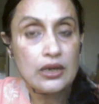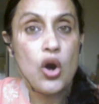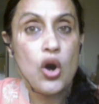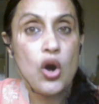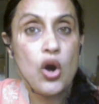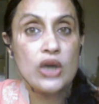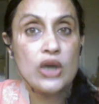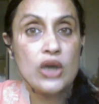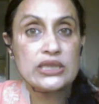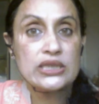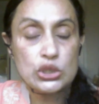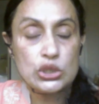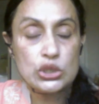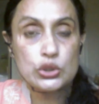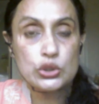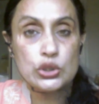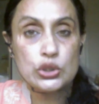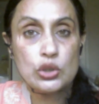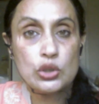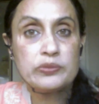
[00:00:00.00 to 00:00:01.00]
on
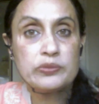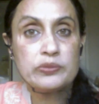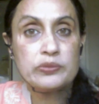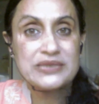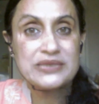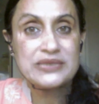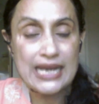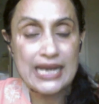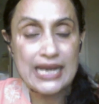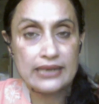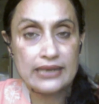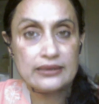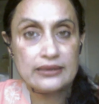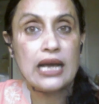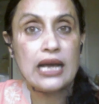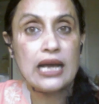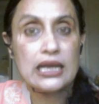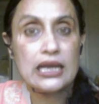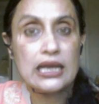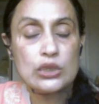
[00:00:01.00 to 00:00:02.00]
YouTube channel,
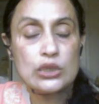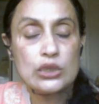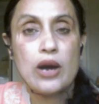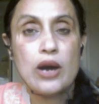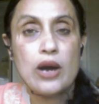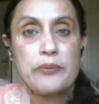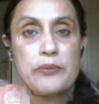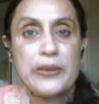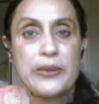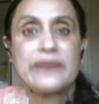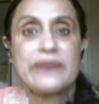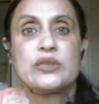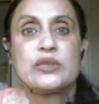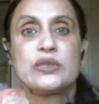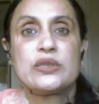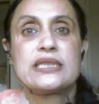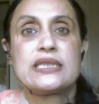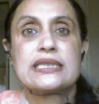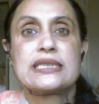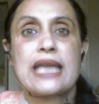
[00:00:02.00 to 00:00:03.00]
Aloha
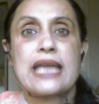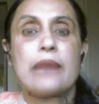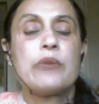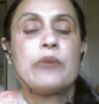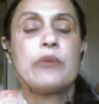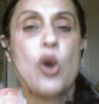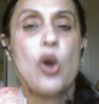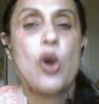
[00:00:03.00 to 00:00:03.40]
Mindfulness Camp,